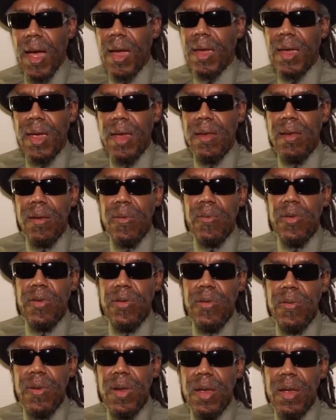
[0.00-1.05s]
I can't deal
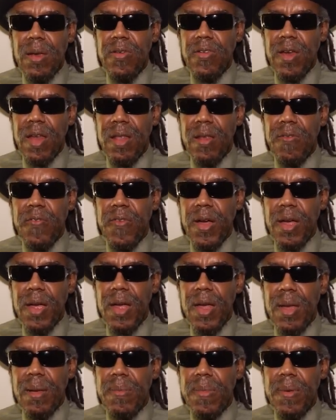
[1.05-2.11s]
with you nigga. Shut the fuck
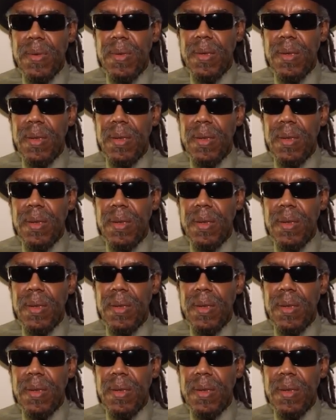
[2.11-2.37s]
up.